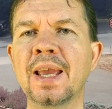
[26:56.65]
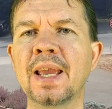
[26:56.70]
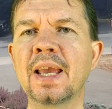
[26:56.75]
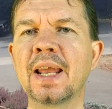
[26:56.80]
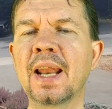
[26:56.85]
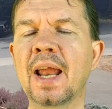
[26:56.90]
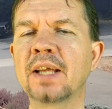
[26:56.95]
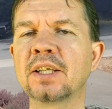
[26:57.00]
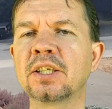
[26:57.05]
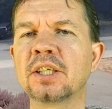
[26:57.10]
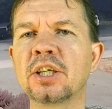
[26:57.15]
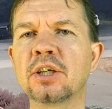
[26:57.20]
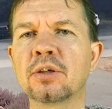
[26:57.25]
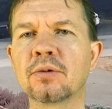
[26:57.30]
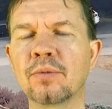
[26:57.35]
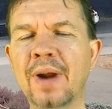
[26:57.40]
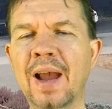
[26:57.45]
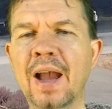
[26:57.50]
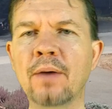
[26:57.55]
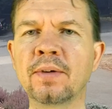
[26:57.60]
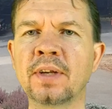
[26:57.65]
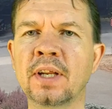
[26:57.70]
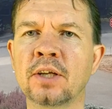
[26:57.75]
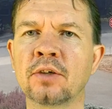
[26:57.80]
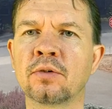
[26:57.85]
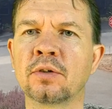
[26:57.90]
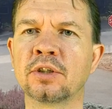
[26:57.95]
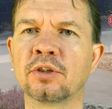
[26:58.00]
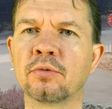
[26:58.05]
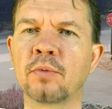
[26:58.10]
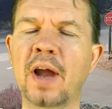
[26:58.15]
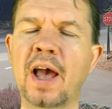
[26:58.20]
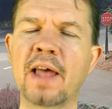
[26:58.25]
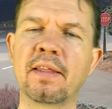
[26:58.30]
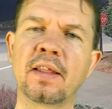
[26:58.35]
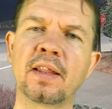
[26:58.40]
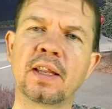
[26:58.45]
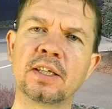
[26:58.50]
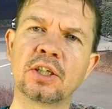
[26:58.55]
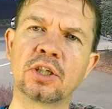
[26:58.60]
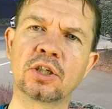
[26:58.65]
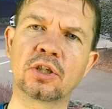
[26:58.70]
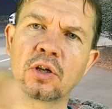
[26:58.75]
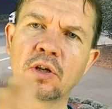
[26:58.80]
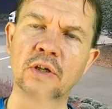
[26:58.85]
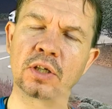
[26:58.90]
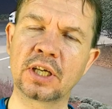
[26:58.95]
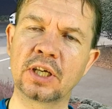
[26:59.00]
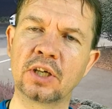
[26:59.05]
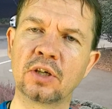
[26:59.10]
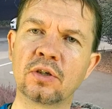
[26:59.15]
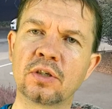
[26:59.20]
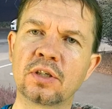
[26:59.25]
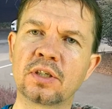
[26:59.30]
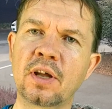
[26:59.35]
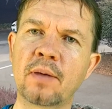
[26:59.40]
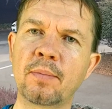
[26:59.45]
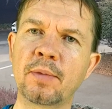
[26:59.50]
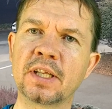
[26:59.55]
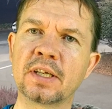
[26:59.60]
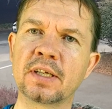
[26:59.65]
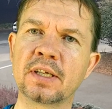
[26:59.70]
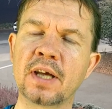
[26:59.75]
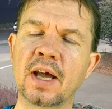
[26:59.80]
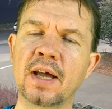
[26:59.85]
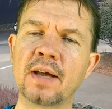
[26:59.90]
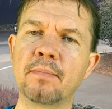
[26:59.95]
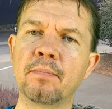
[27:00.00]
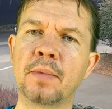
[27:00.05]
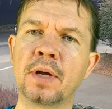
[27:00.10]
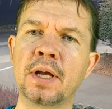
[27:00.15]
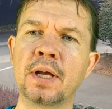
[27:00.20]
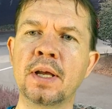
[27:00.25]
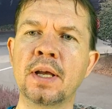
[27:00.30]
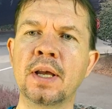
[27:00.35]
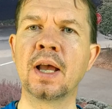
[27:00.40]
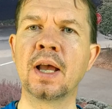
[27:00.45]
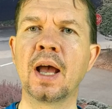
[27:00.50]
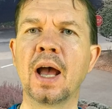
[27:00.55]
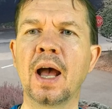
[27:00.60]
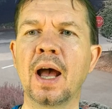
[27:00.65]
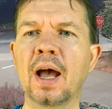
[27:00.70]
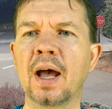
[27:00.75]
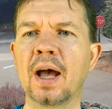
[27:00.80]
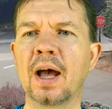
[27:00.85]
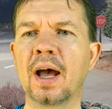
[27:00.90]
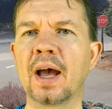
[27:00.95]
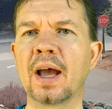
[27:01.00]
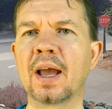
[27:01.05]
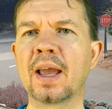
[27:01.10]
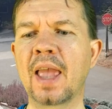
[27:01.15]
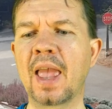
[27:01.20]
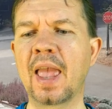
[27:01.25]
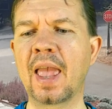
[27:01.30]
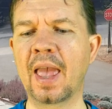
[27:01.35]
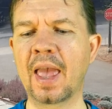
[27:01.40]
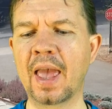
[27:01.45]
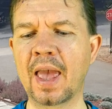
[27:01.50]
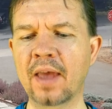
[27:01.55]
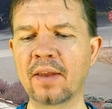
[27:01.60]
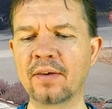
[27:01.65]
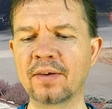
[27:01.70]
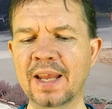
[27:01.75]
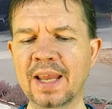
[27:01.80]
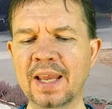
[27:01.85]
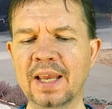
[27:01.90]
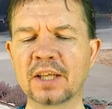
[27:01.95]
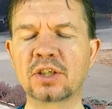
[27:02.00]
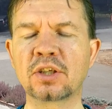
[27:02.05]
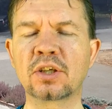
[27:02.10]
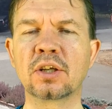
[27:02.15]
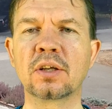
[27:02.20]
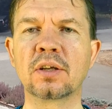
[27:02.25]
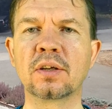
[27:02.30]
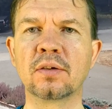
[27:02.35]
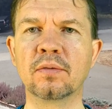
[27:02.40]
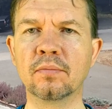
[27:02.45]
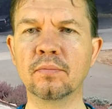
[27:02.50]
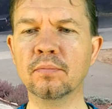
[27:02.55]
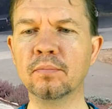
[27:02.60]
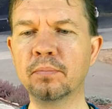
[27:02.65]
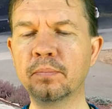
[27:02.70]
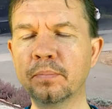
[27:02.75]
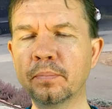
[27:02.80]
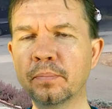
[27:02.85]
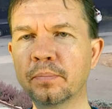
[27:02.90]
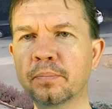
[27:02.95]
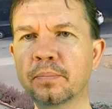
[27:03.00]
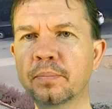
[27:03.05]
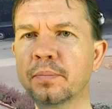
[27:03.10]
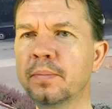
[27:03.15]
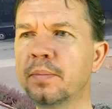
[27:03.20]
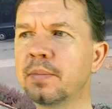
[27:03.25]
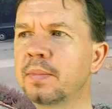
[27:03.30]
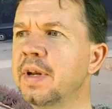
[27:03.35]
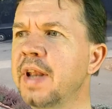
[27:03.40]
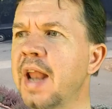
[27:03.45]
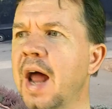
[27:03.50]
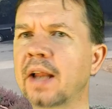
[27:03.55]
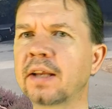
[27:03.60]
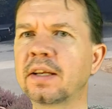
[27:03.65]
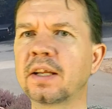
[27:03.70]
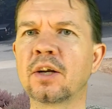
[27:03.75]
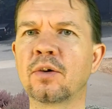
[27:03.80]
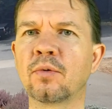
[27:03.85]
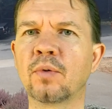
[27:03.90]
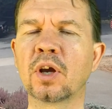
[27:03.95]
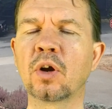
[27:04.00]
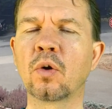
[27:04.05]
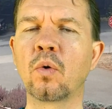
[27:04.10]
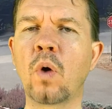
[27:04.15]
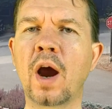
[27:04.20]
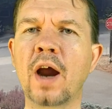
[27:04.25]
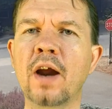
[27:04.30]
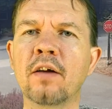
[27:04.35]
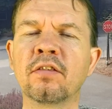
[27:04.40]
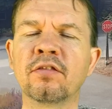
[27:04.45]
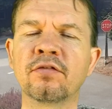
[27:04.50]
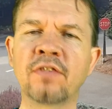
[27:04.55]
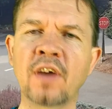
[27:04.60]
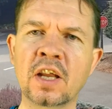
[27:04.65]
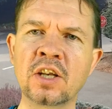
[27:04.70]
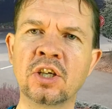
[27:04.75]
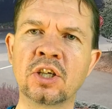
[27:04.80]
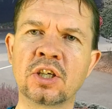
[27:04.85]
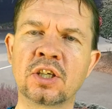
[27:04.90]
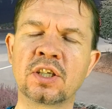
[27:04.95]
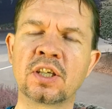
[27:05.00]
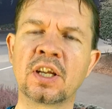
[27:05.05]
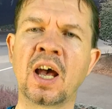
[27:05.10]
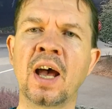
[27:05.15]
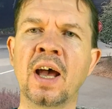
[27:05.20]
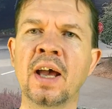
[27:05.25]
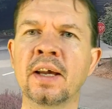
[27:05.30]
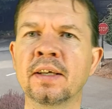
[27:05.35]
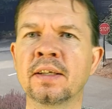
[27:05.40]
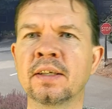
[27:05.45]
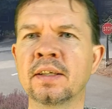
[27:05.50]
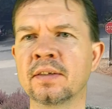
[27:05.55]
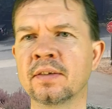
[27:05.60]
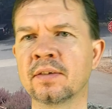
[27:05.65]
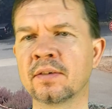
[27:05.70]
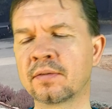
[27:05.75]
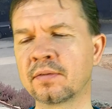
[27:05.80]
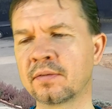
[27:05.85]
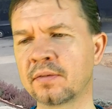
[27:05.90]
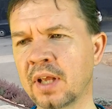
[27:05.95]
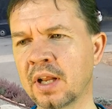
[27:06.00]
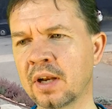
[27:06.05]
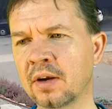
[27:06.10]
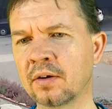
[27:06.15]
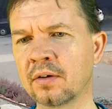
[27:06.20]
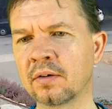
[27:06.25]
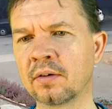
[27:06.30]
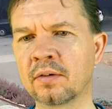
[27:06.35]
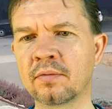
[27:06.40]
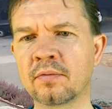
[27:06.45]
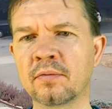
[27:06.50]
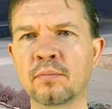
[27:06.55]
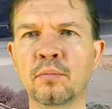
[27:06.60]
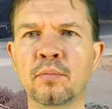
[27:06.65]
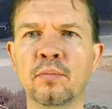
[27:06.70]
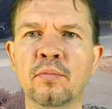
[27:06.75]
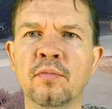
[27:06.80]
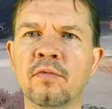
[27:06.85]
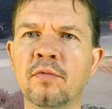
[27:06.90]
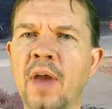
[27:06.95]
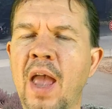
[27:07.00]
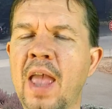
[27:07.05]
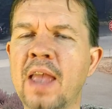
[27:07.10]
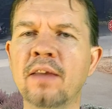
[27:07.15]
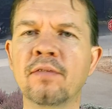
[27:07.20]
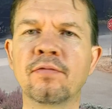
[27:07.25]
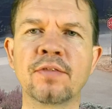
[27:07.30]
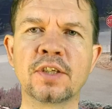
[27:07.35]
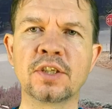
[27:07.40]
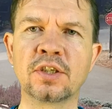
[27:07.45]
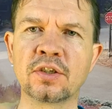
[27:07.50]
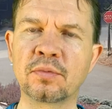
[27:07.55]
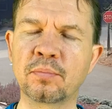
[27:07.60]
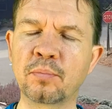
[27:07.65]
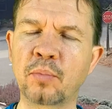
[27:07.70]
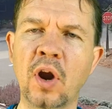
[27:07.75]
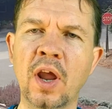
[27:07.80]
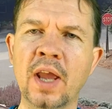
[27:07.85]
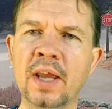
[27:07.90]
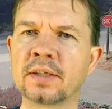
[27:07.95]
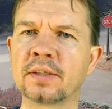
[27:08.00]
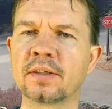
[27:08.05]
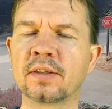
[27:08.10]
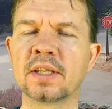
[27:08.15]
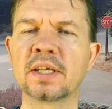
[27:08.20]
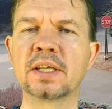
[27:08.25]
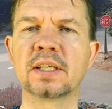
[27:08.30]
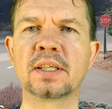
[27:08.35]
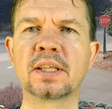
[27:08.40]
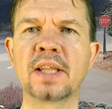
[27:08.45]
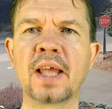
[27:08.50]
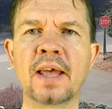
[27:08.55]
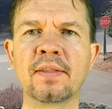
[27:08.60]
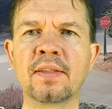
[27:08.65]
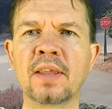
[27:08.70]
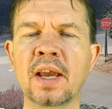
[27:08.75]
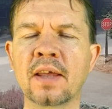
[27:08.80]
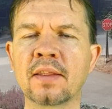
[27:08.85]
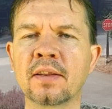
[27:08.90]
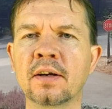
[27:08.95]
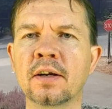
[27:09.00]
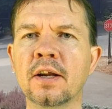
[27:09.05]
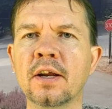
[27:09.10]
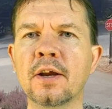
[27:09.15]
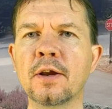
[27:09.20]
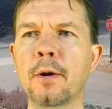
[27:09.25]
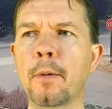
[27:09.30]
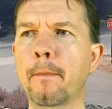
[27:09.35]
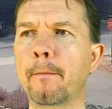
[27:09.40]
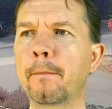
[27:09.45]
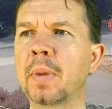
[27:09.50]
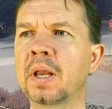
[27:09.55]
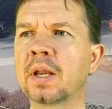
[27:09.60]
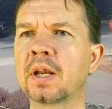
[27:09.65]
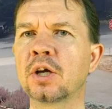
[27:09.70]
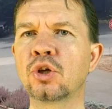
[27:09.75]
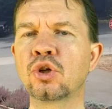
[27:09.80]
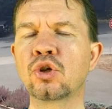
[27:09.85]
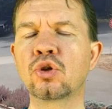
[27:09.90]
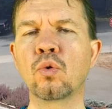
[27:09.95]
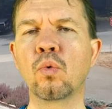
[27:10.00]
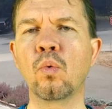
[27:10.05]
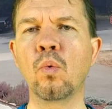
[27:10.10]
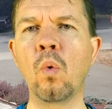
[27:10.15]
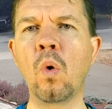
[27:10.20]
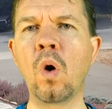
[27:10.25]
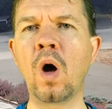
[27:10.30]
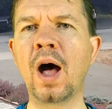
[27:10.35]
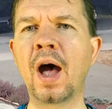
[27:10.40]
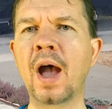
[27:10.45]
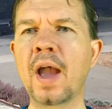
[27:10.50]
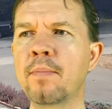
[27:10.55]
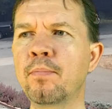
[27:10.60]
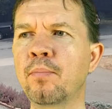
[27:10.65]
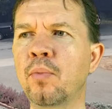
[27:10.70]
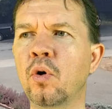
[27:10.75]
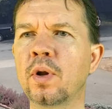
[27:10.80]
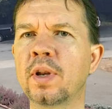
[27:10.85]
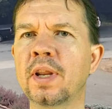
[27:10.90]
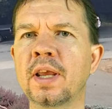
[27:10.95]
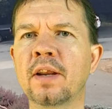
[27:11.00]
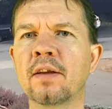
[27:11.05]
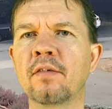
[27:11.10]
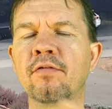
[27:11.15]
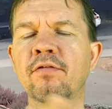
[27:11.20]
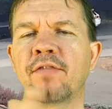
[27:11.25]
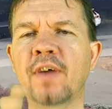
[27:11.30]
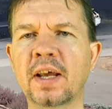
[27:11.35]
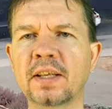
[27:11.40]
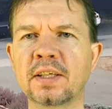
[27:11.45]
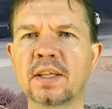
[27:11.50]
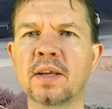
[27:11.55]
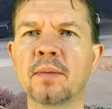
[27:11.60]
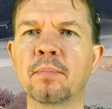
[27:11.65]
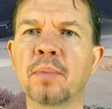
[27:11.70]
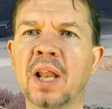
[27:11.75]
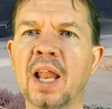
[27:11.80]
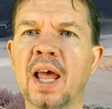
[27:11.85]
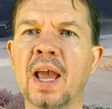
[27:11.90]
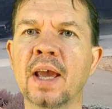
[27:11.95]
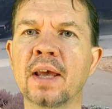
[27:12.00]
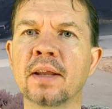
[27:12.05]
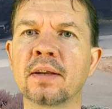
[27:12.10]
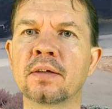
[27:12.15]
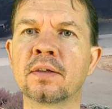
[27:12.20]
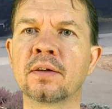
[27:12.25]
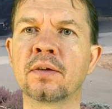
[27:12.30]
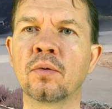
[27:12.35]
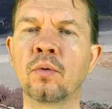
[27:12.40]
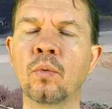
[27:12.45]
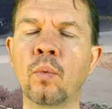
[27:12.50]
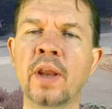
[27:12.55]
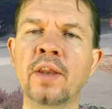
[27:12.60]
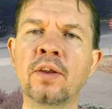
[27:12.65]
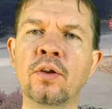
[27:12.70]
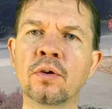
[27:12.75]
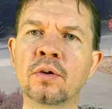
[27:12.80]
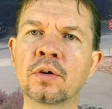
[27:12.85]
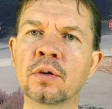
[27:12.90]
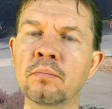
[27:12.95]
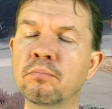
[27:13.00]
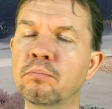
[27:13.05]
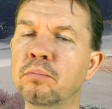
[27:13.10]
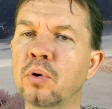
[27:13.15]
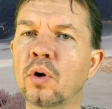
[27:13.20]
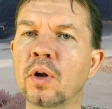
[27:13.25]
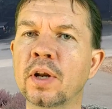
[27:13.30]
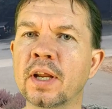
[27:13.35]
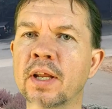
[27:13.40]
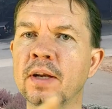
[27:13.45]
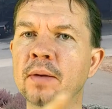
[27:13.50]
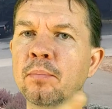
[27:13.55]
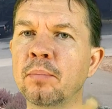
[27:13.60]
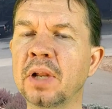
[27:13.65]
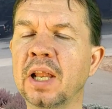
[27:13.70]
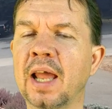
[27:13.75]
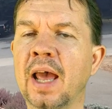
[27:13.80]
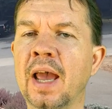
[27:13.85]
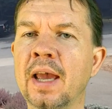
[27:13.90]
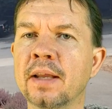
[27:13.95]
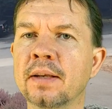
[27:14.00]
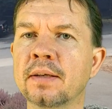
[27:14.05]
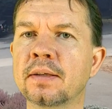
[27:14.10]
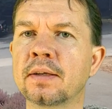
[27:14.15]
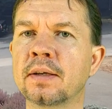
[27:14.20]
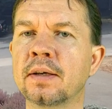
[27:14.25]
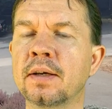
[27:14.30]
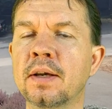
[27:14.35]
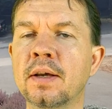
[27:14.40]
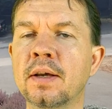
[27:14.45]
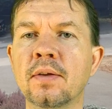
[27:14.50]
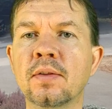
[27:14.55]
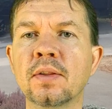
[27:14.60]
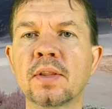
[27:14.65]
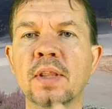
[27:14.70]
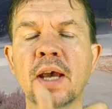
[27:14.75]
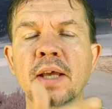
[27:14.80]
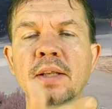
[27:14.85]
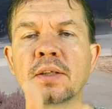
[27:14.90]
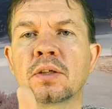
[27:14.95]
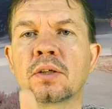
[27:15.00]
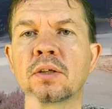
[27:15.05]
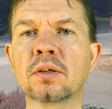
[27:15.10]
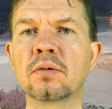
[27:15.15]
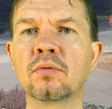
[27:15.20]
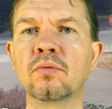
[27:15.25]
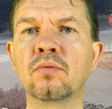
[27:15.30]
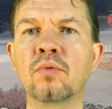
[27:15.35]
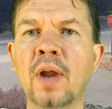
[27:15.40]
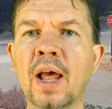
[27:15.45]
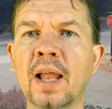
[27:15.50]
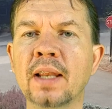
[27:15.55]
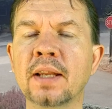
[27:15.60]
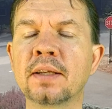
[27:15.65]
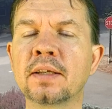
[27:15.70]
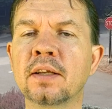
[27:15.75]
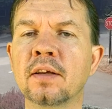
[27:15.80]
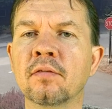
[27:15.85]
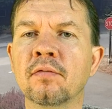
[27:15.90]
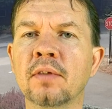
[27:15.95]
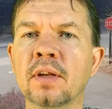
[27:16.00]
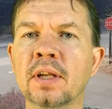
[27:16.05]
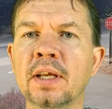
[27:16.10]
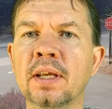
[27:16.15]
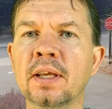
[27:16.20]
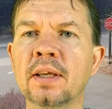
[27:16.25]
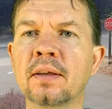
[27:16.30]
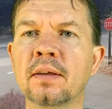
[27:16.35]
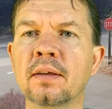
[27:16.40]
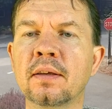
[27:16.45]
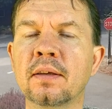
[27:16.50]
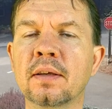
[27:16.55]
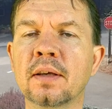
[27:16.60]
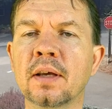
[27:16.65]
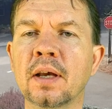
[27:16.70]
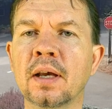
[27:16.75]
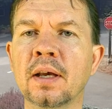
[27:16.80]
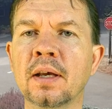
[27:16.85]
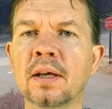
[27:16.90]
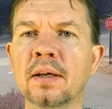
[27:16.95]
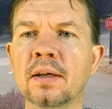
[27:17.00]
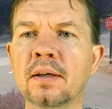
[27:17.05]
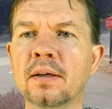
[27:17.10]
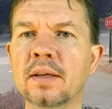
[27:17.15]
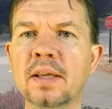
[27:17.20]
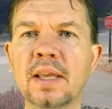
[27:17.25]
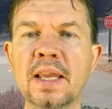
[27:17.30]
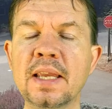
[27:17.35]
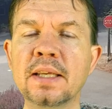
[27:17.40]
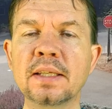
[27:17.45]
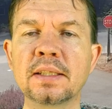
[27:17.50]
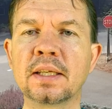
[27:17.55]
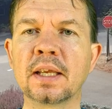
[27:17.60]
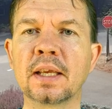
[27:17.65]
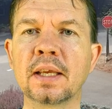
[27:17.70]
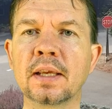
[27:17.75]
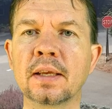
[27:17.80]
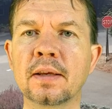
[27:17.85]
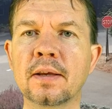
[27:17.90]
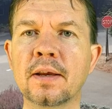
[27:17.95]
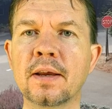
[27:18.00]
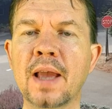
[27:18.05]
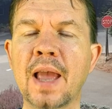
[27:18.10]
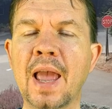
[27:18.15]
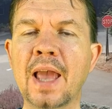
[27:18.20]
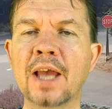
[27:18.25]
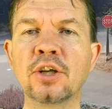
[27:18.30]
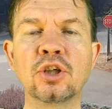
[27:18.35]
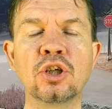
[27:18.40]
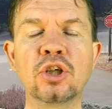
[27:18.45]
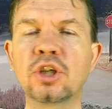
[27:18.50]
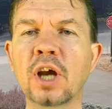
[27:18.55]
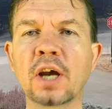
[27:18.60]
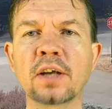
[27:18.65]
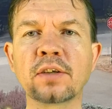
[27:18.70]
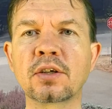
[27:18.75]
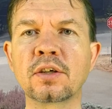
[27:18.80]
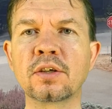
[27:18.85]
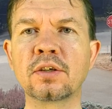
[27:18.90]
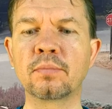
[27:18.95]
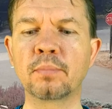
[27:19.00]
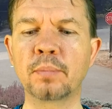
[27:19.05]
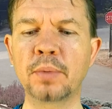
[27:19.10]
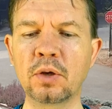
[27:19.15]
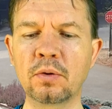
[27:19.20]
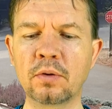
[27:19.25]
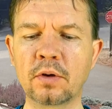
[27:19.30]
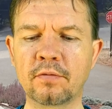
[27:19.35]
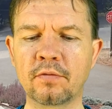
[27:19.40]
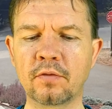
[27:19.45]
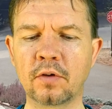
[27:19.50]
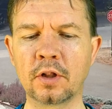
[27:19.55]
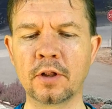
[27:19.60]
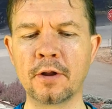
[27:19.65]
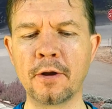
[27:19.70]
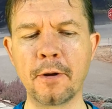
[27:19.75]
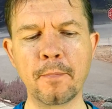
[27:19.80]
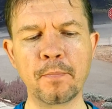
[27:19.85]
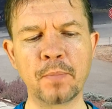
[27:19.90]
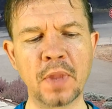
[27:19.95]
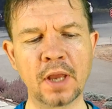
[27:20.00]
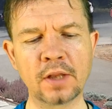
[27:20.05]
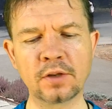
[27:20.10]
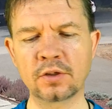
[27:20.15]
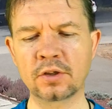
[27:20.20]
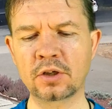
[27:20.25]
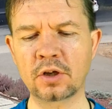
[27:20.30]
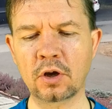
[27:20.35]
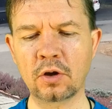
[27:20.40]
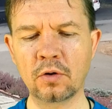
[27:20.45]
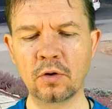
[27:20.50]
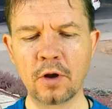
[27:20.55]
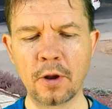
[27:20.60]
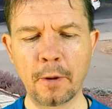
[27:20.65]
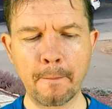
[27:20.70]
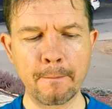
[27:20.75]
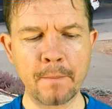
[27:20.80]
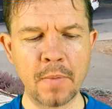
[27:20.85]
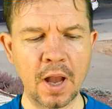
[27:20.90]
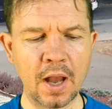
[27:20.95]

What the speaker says: It has year-round interest rather than just looking good some of the time. And it's not going to require fungicide and, aphid sprays and this and that and the other. Because why put in a fussy plant when you can put in a plant that's relatively easy and just as beautiful? And so,